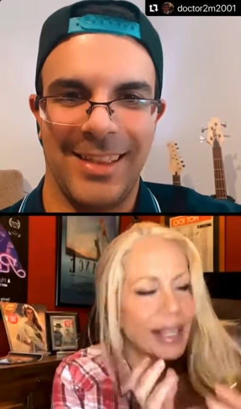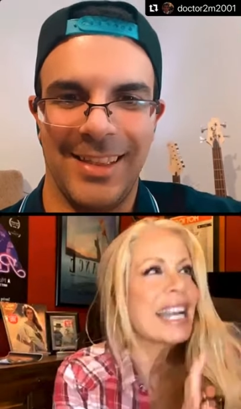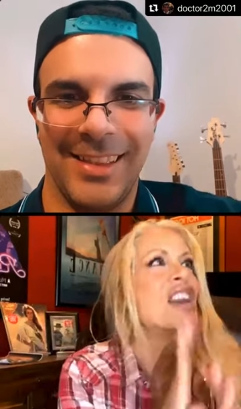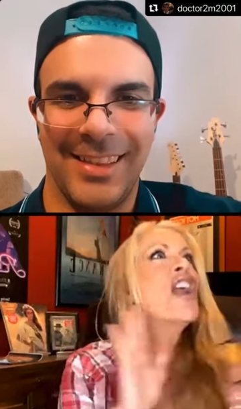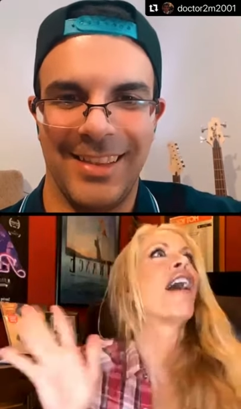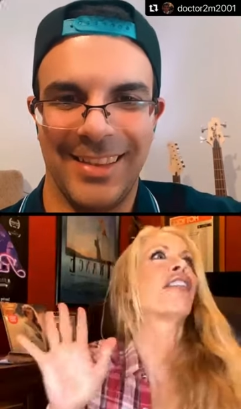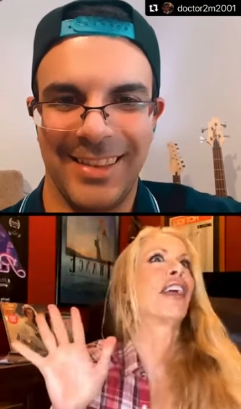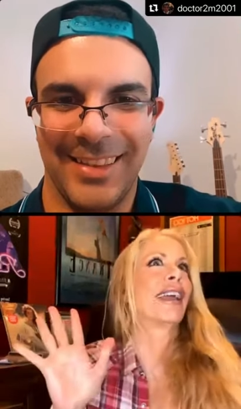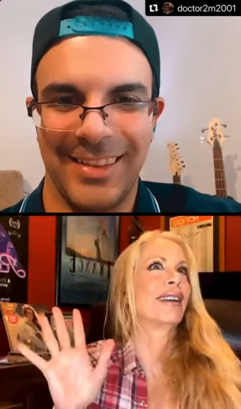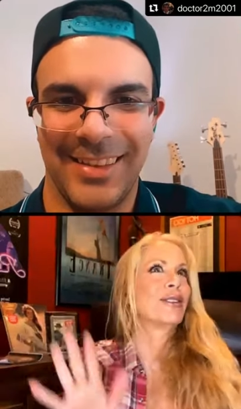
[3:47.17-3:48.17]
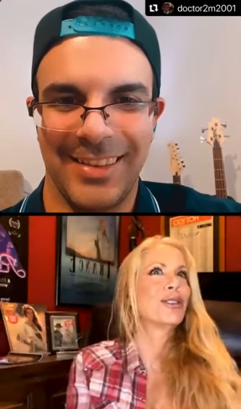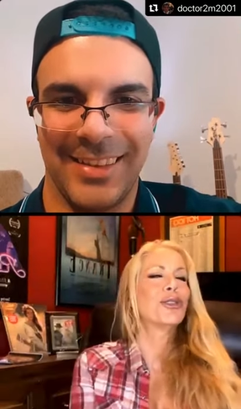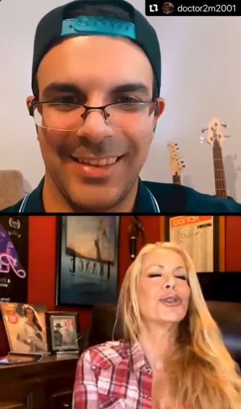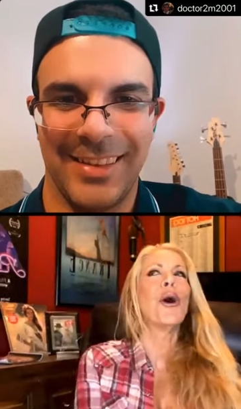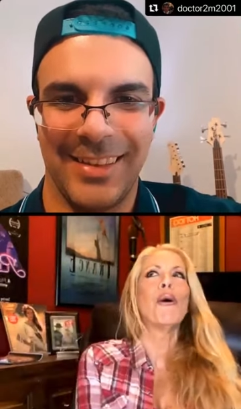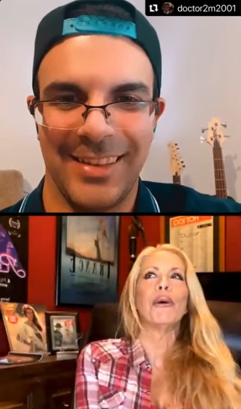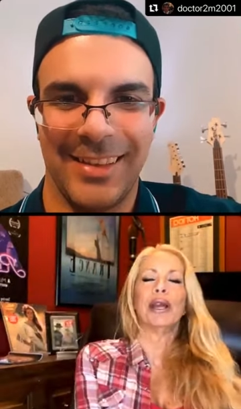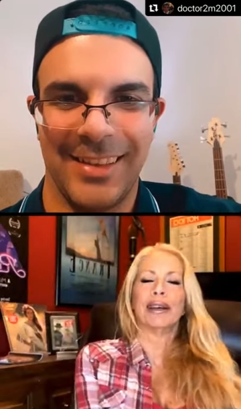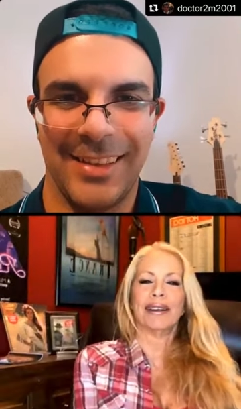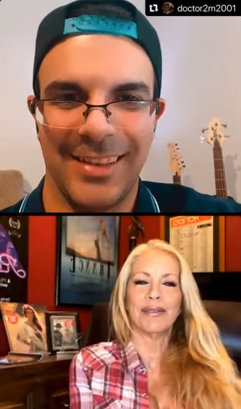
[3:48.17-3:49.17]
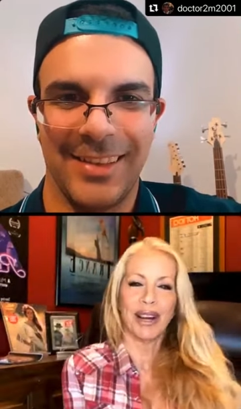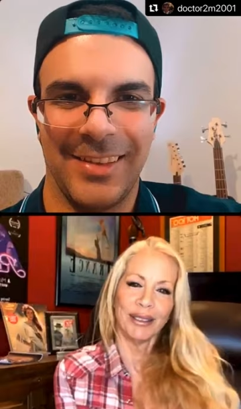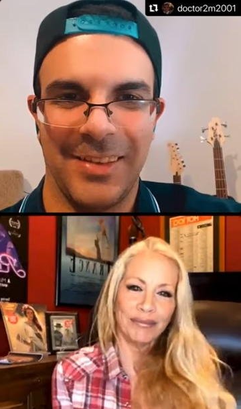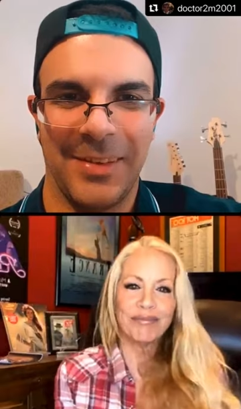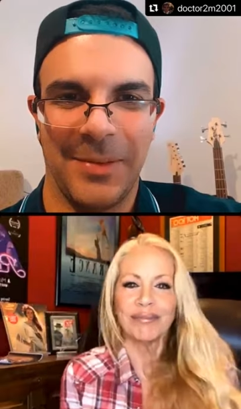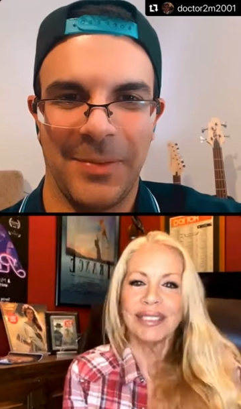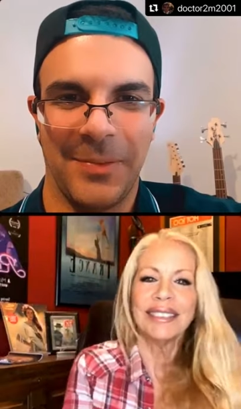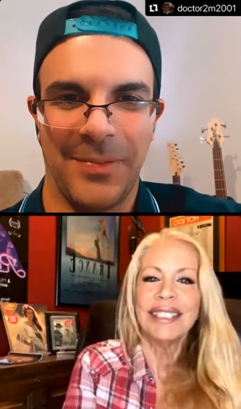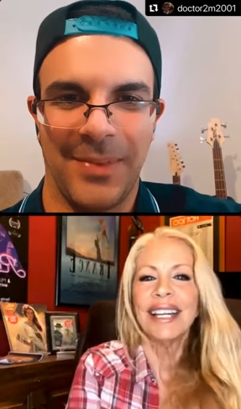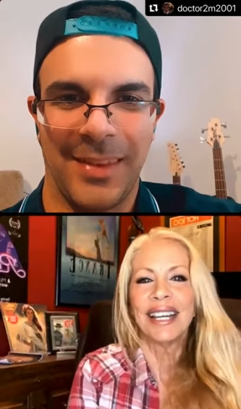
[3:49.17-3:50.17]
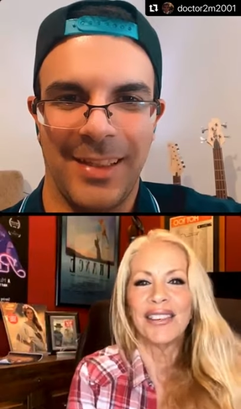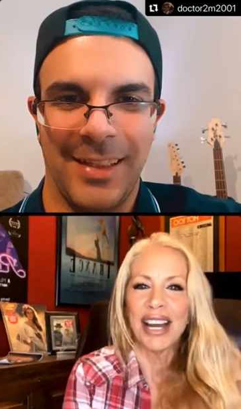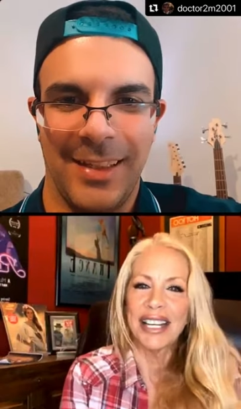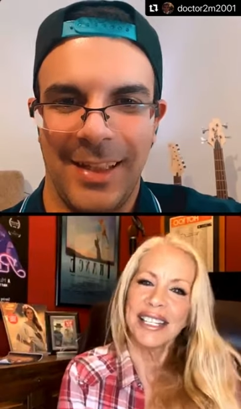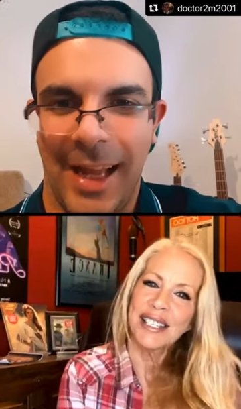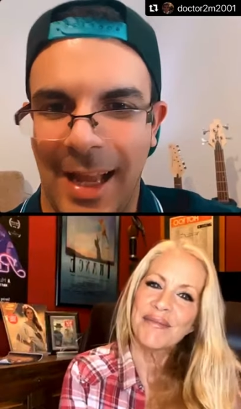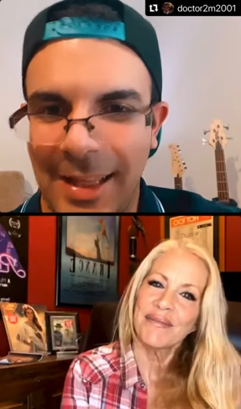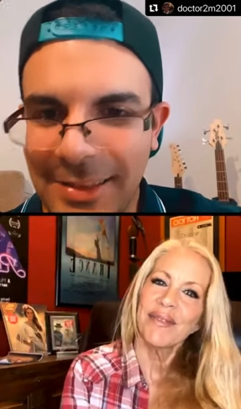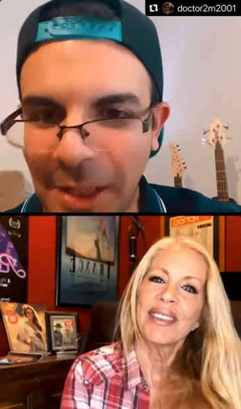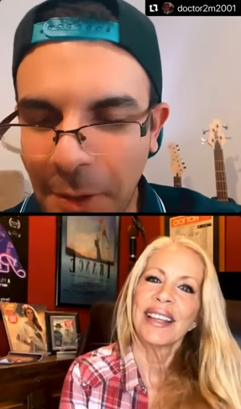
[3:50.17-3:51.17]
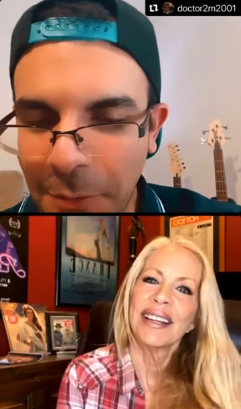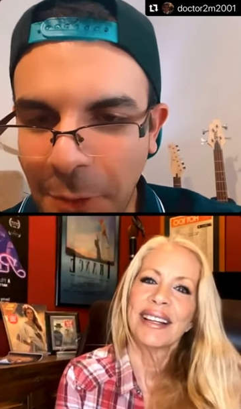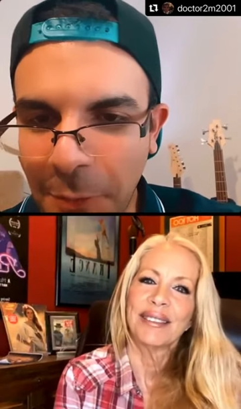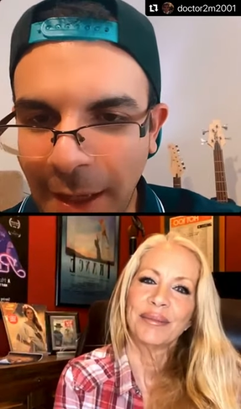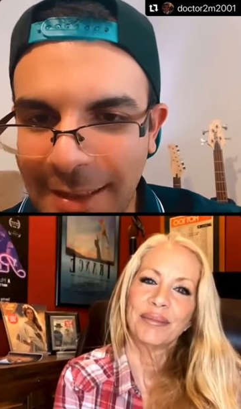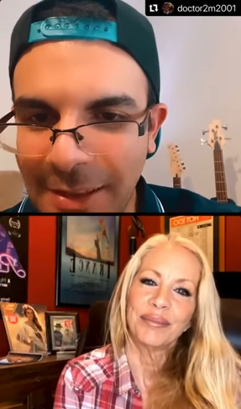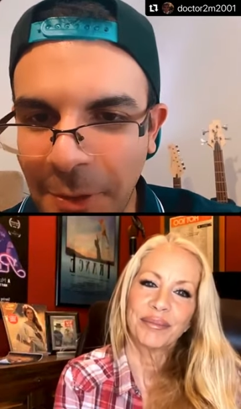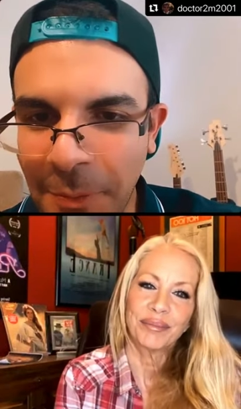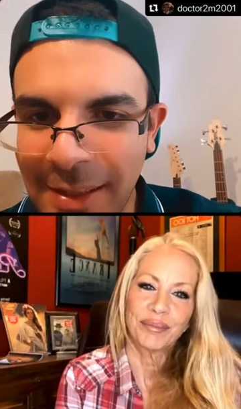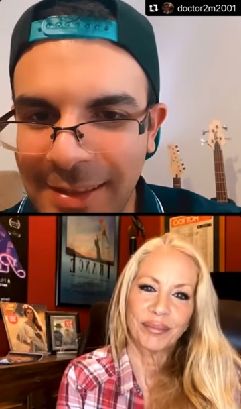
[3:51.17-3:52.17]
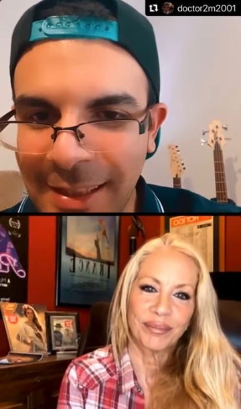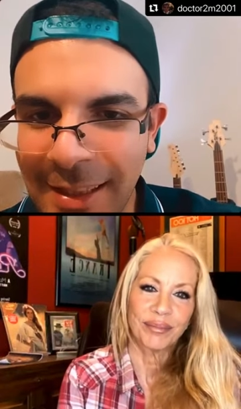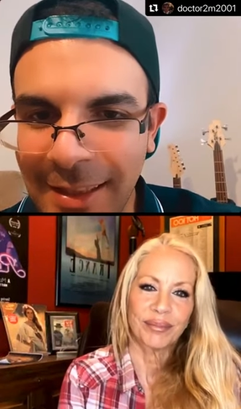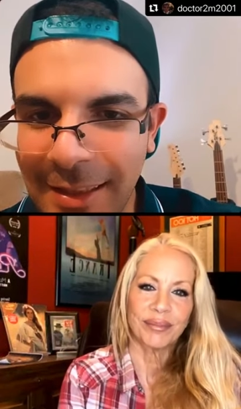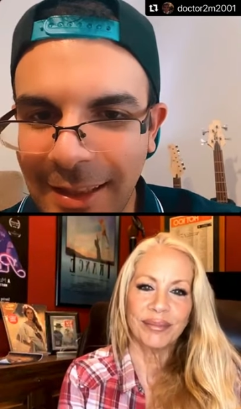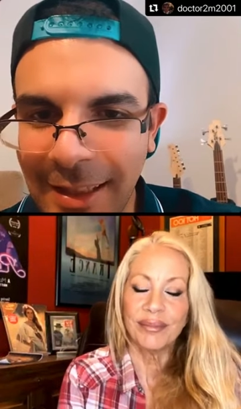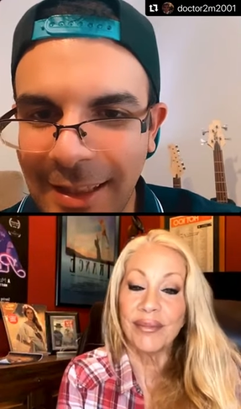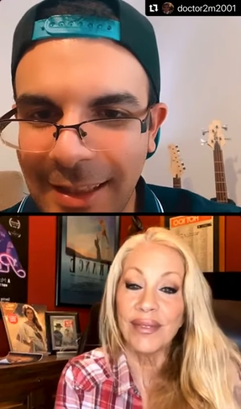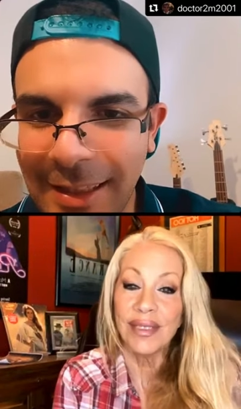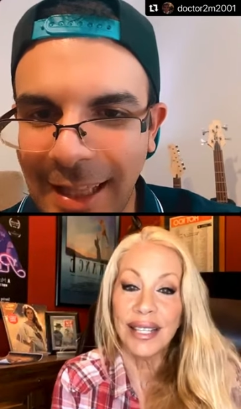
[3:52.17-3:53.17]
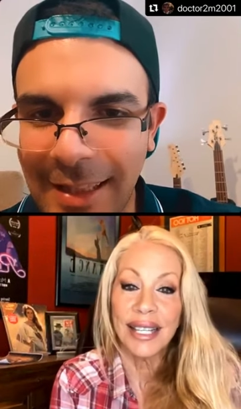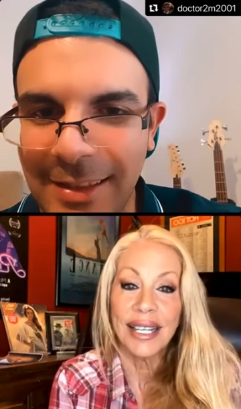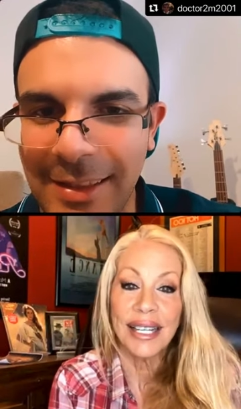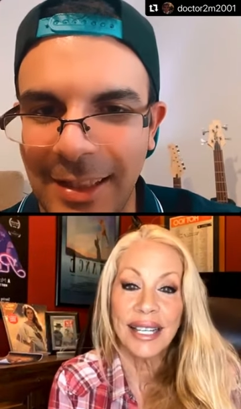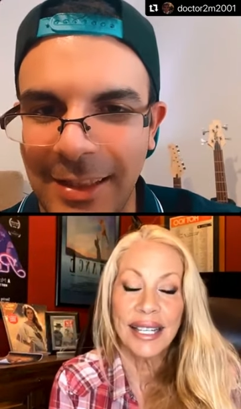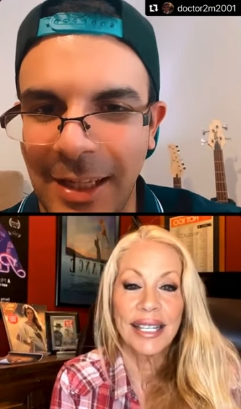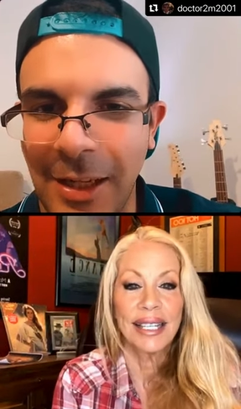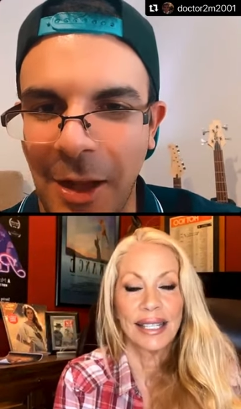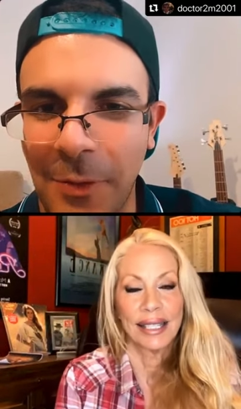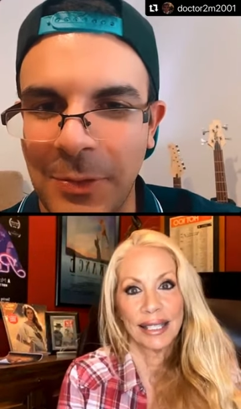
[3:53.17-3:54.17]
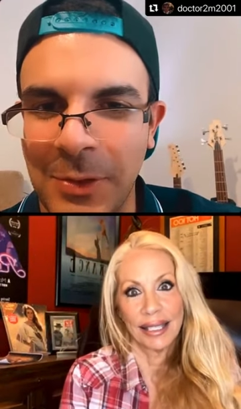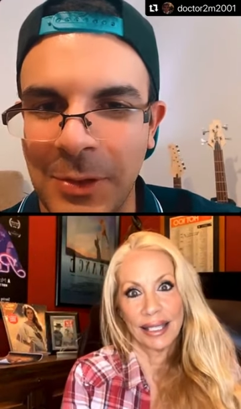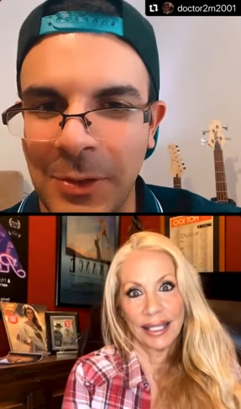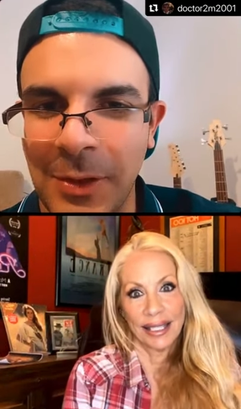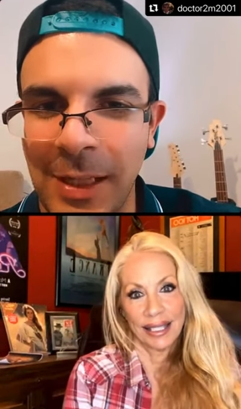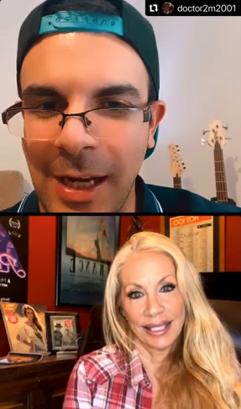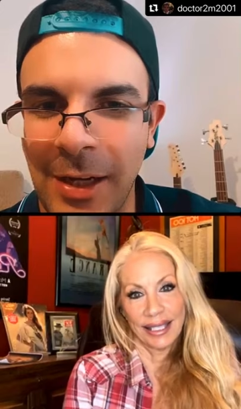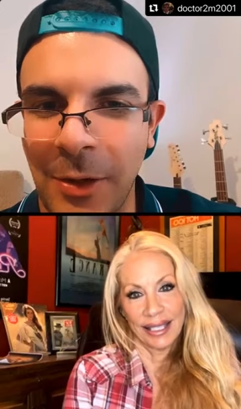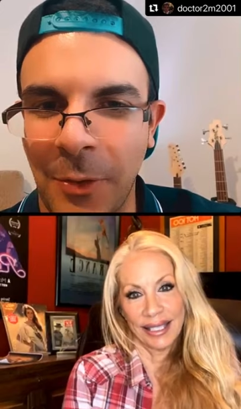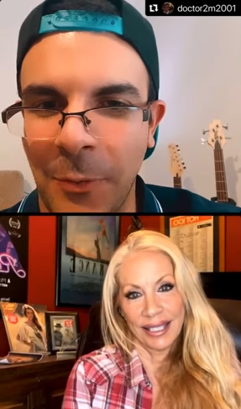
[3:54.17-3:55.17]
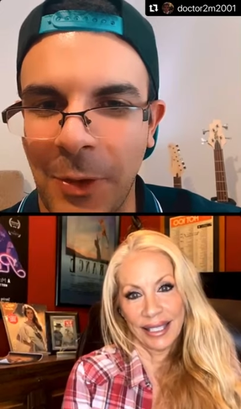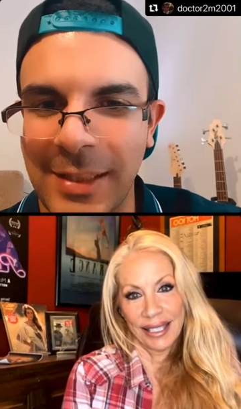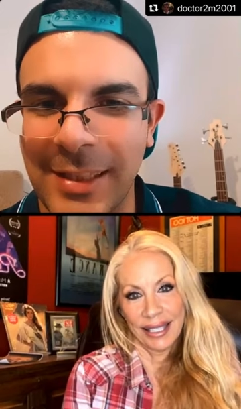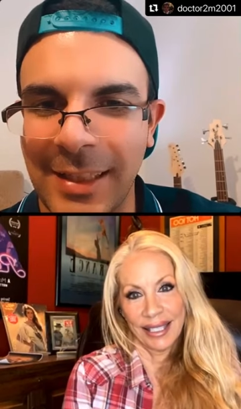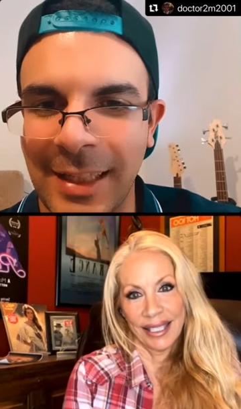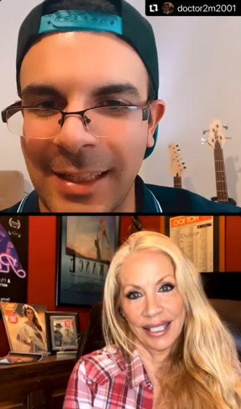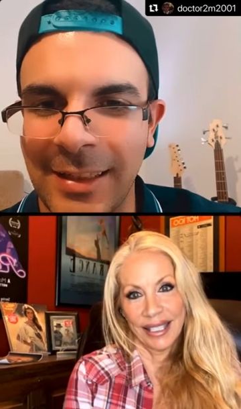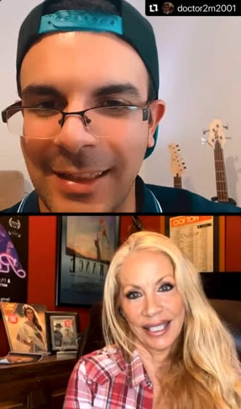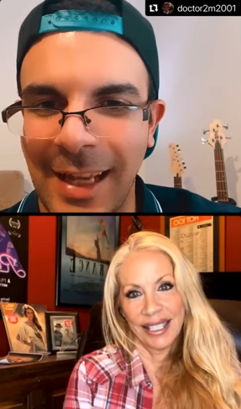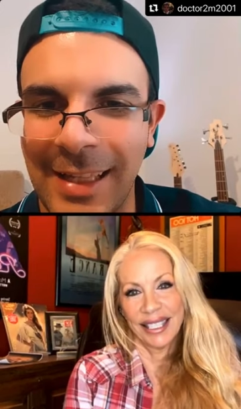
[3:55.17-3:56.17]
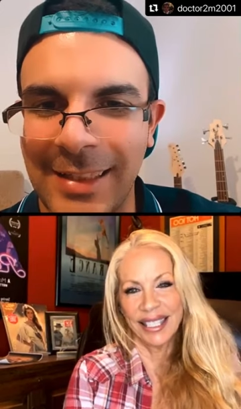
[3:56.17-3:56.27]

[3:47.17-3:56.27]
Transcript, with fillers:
Speaker 1: like nothing. so weird, but anyways.
Speaker 2: And some of your fans are mentioning uh, that uh, they love to hear your voice again as a